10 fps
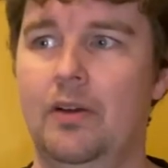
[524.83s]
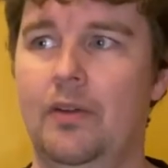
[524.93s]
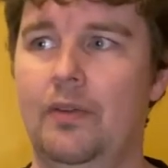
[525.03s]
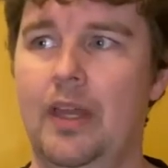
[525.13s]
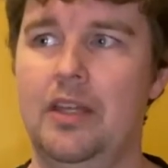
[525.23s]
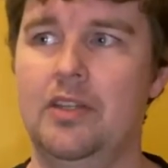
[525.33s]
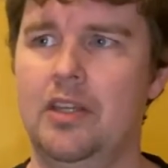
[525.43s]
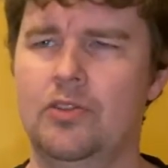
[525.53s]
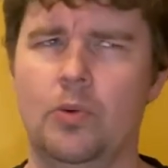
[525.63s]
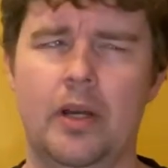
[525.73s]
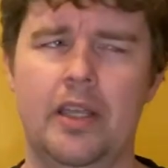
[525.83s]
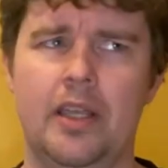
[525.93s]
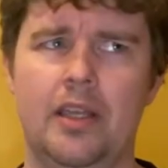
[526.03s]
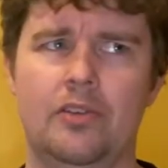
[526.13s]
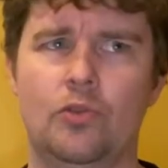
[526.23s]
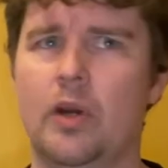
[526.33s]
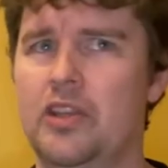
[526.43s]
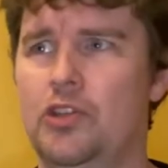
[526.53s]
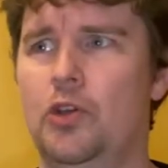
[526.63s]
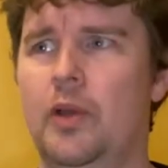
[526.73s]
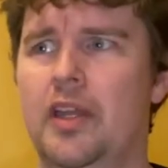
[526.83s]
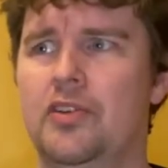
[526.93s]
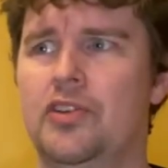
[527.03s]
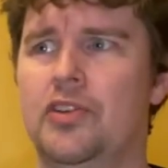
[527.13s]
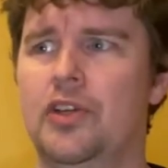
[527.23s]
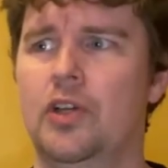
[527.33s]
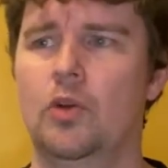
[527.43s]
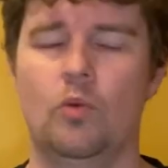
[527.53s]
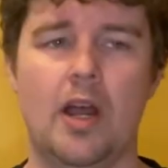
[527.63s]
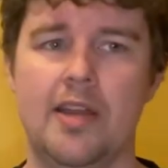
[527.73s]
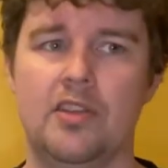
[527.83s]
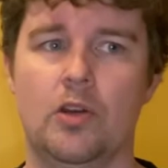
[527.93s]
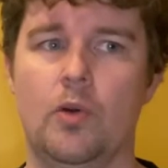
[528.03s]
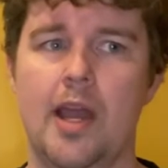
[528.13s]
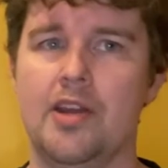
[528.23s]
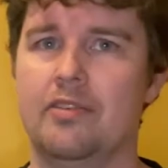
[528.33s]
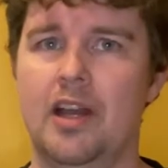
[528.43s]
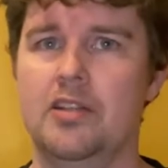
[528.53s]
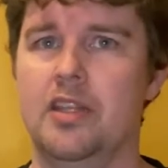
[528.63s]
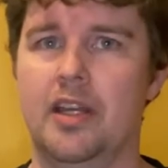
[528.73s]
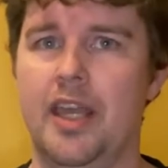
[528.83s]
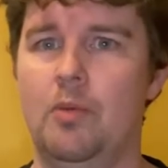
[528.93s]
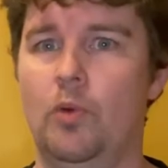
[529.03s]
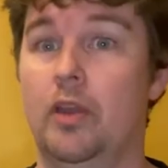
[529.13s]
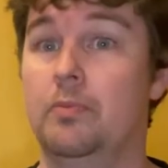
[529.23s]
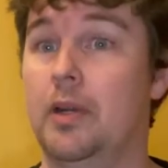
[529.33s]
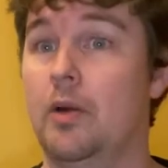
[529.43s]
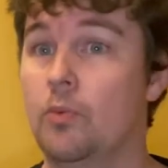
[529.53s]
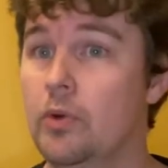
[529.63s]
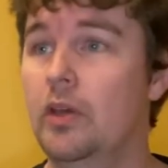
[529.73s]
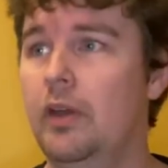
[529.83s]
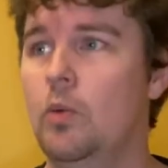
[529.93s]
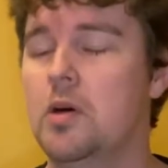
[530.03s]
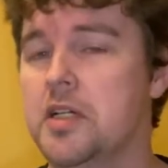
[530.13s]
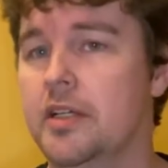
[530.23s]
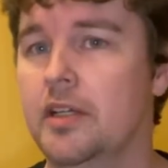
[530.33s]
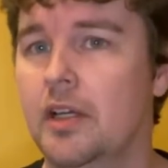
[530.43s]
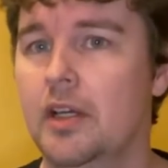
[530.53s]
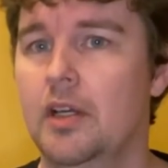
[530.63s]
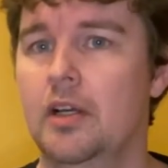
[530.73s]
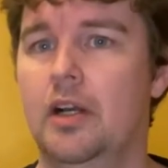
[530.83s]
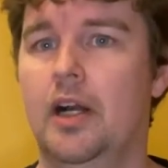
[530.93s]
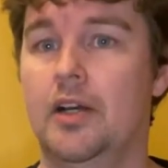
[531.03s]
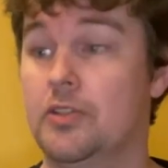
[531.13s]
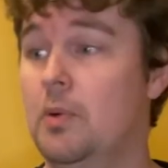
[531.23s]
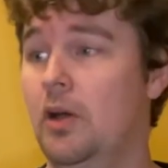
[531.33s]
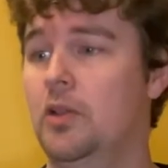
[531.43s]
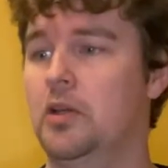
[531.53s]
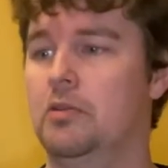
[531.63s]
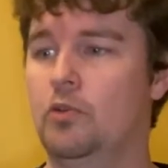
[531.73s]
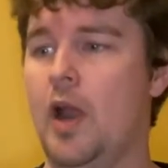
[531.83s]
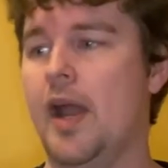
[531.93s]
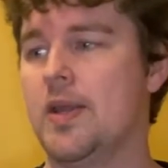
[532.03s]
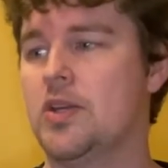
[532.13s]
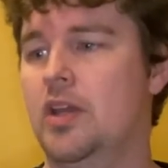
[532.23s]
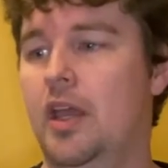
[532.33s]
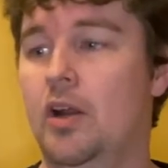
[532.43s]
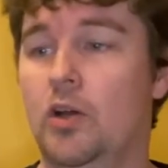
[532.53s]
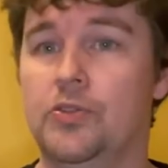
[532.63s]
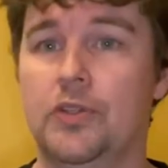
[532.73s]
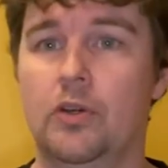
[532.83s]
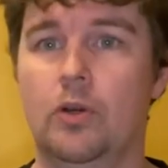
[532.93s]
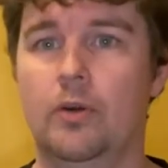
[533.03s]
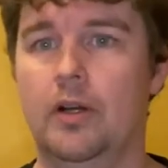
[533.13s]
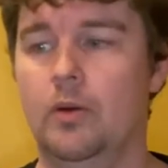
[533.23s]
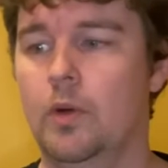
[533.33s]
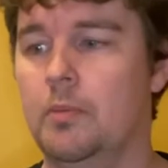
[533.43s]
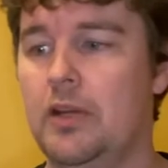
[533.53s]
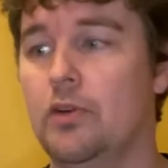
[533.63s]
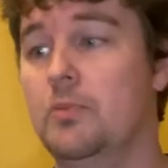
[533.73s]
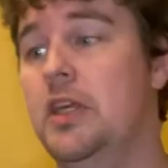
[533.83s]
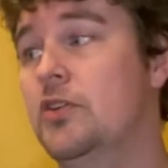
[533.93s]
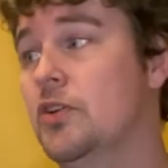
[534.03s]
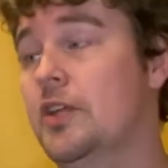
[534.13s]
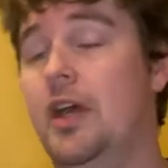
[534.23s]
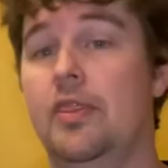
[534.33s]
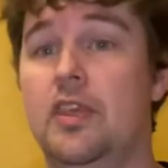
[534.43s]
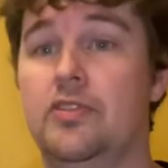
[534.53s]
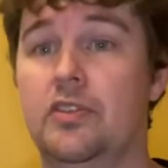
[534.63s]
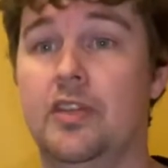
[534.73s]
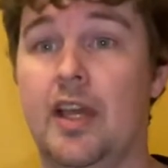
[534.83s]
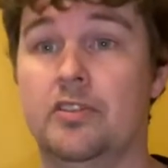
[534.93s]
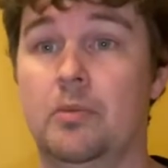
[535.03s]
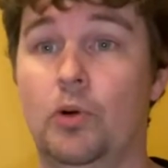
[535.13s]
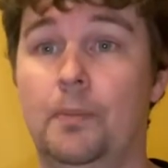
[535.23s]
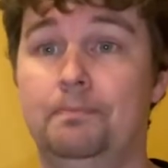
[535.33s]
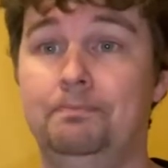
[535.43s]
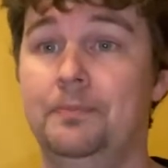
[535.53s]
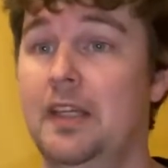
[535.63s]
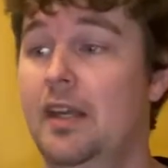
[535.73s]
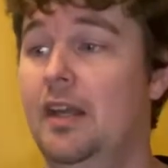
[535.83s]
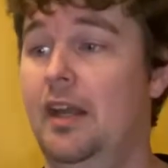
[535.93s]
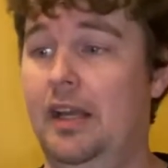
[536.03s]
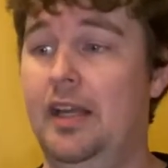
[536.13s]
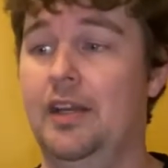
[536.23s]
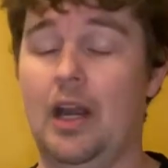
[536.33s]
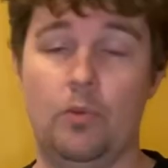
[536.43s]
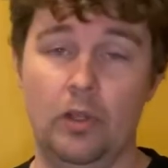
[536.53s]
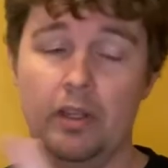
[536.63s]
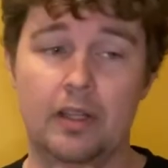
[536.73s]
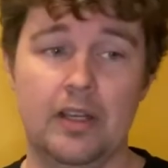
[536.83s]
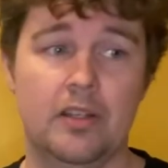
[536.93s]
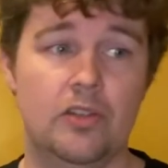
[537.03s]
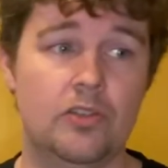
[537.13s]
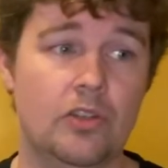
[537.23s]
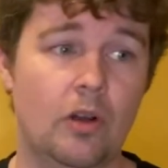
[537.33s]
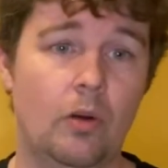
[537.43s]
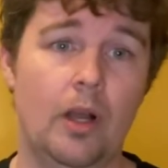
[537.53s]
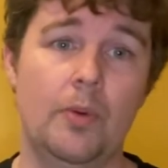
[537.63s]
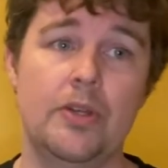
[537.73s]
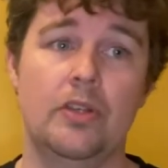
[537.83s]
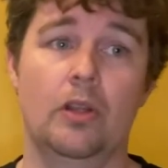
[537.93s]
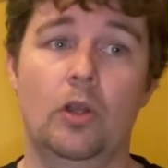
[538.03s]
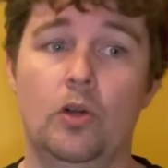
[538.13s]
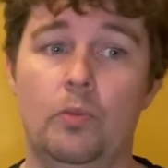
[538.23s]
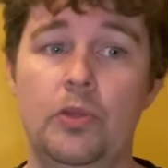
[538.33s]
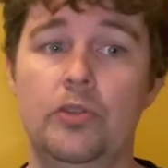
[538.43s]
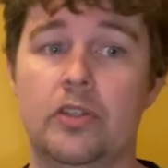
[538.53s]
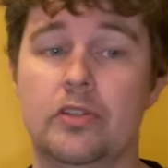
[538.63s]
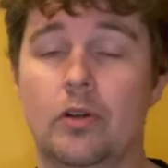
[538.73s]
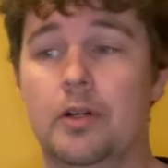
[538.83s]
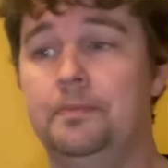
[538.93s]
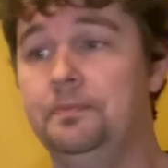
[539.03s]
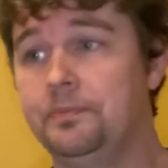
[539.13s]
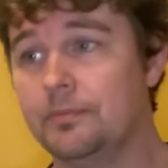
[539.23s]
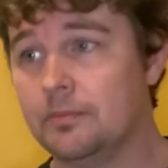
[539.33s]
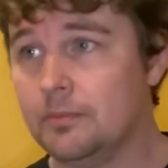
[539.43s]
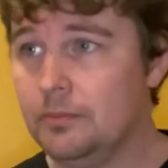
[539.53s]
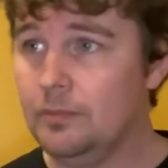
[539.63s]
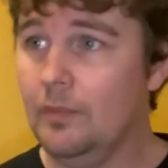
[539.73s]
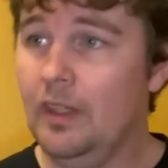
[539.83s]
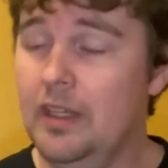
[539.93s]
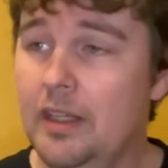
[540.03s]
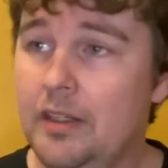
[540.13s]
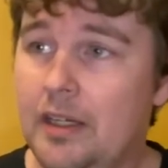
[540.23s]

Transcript: 18, 20, and 22-inch rides and crash rides that it came with, but I really wanted a smaller crash, and also one of my drum teachers had this exact cymbal, and I really liked it. So I went to the local music store in